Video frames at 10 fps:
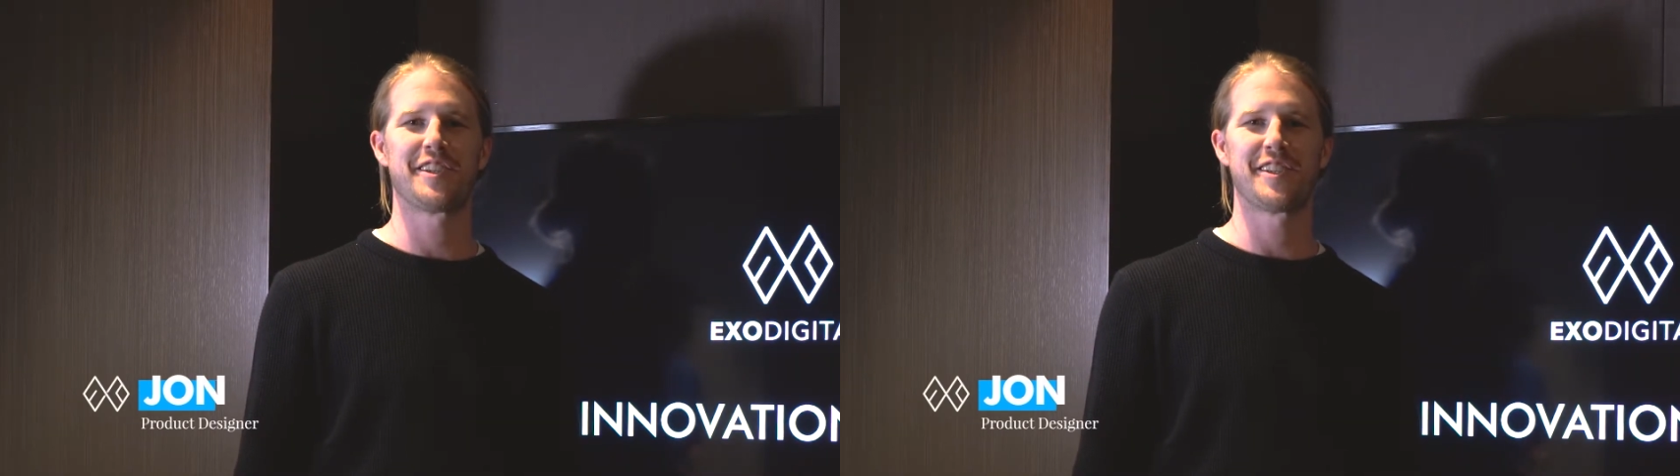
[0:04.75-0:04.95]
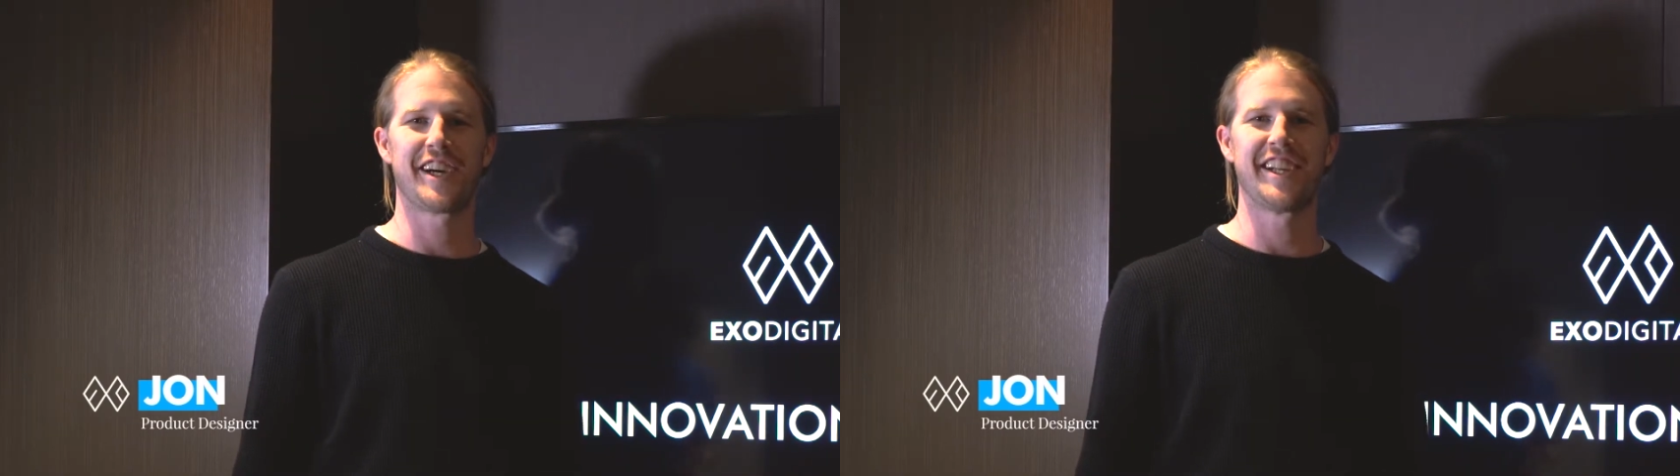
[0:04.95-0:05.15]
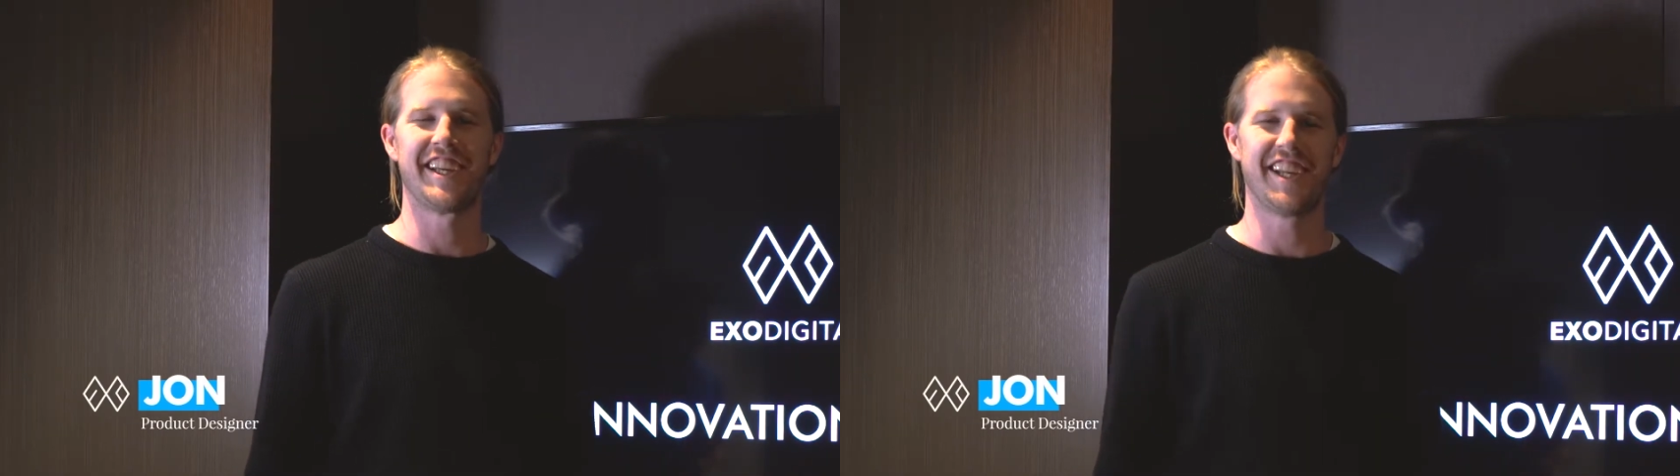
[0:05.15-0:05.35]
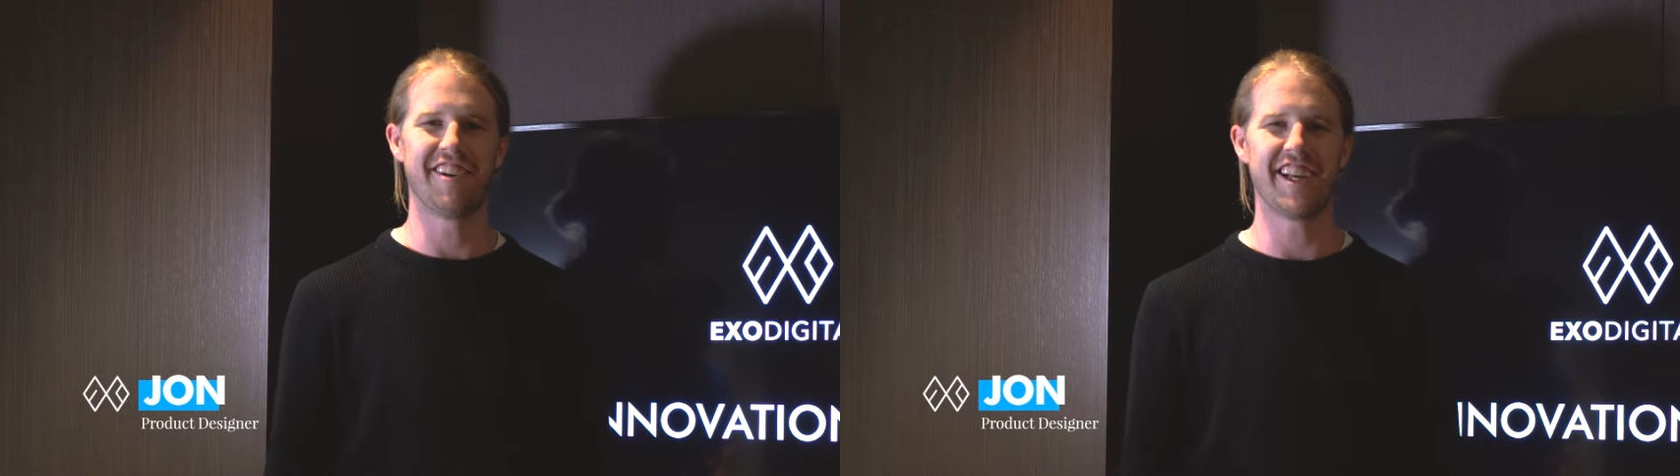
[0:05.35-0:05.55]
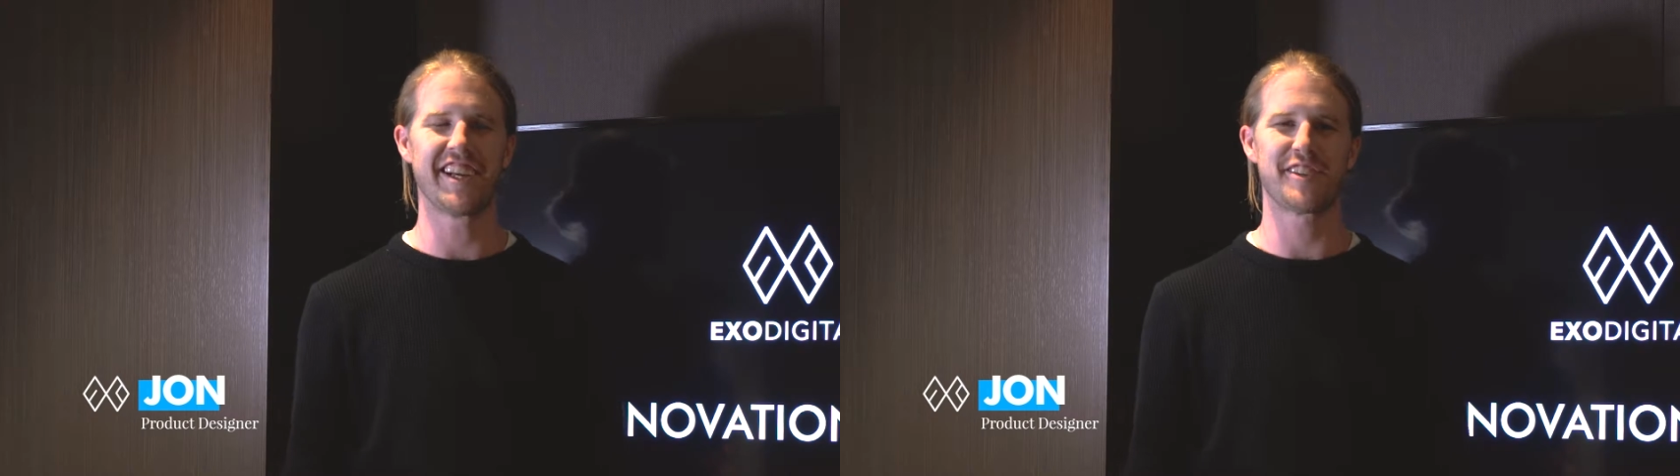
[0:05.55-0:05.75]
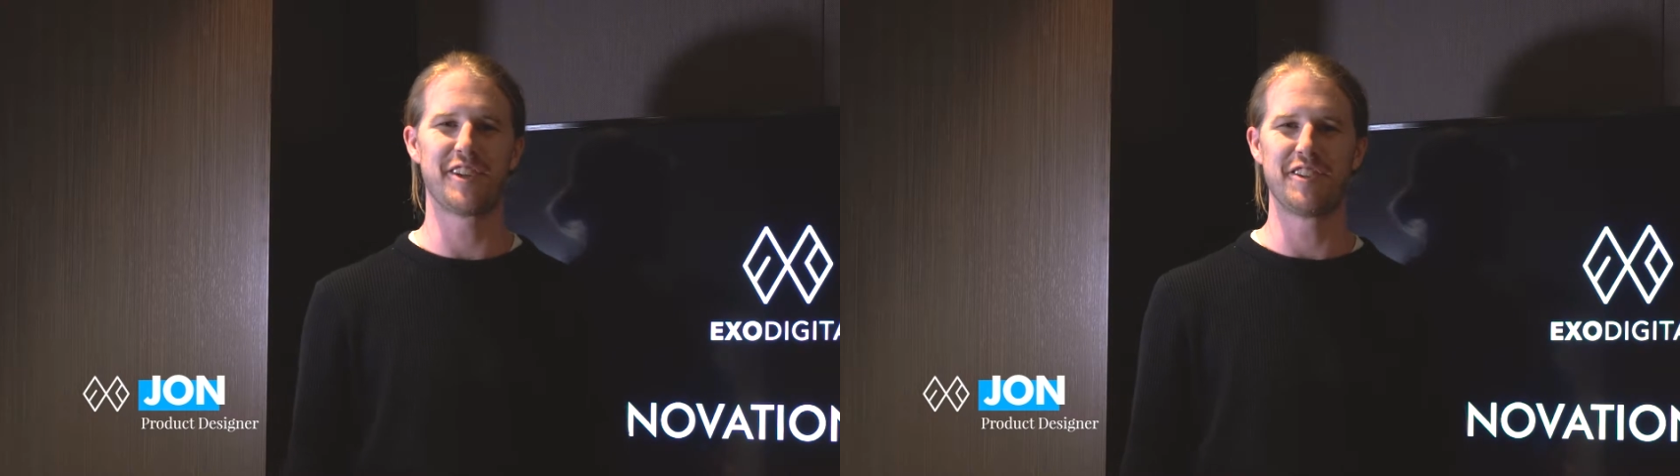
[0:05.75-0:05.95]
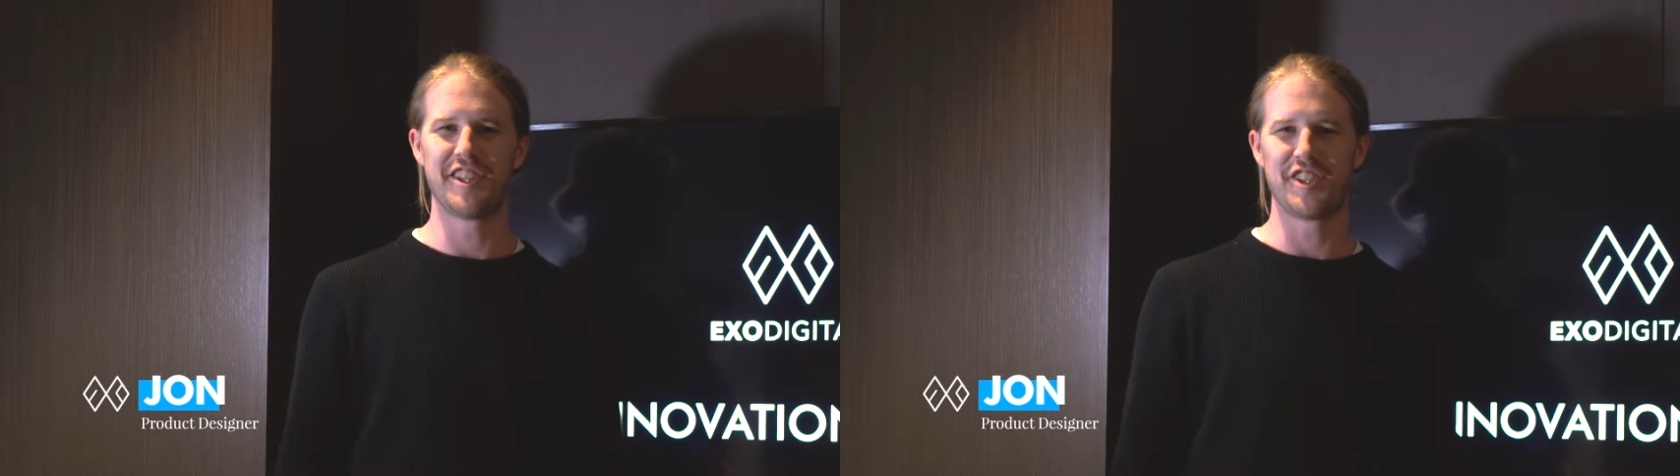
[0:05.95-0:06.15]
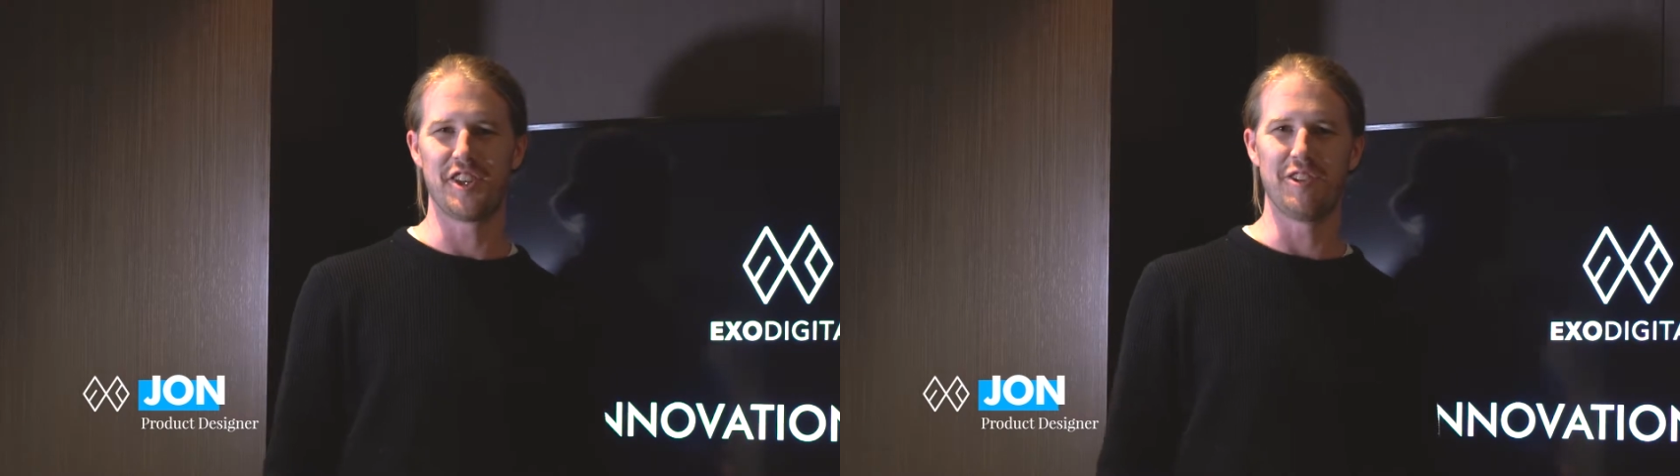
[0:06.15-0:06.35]
designer here at Exo
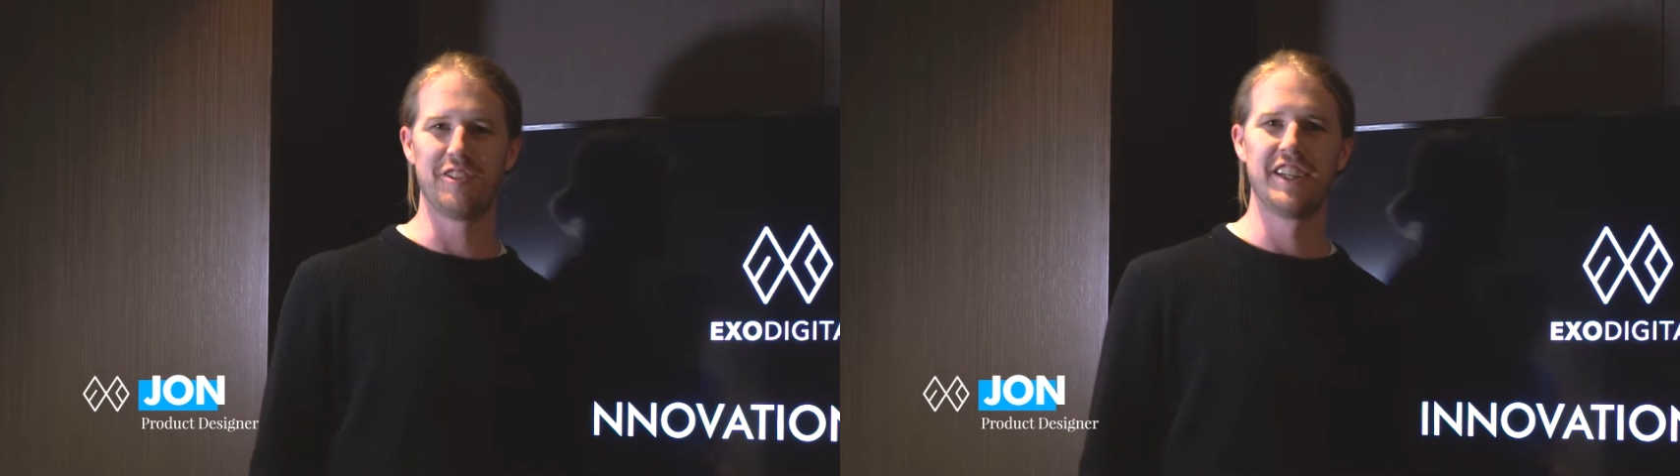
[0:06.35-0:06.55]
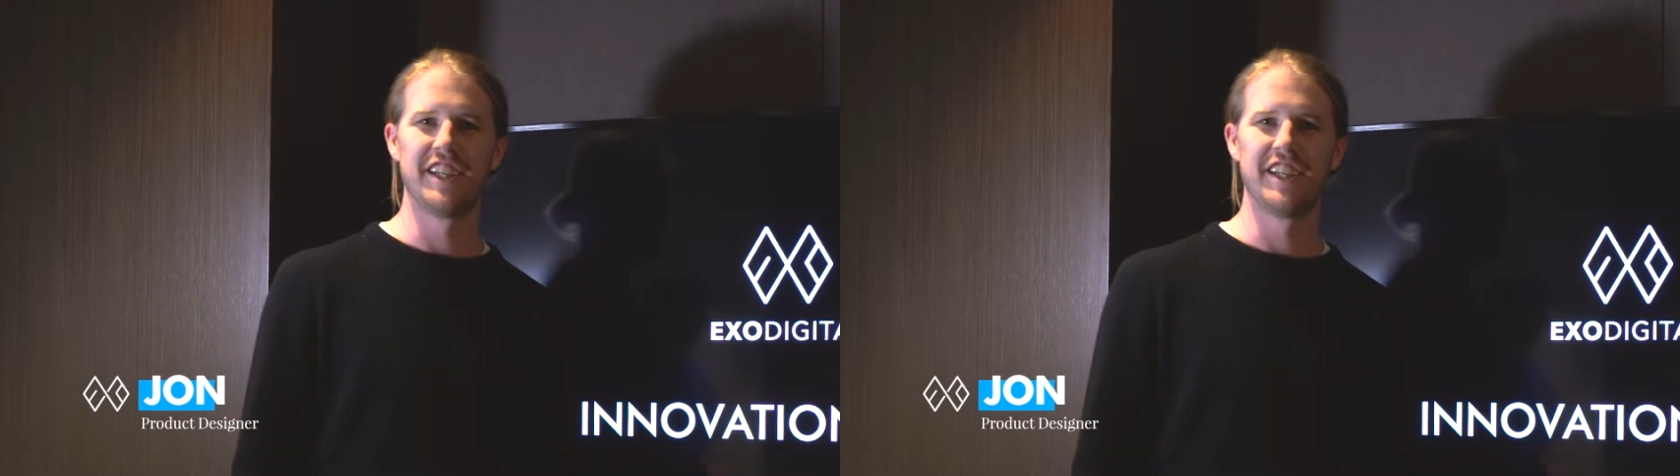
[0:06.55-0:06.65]
Digital.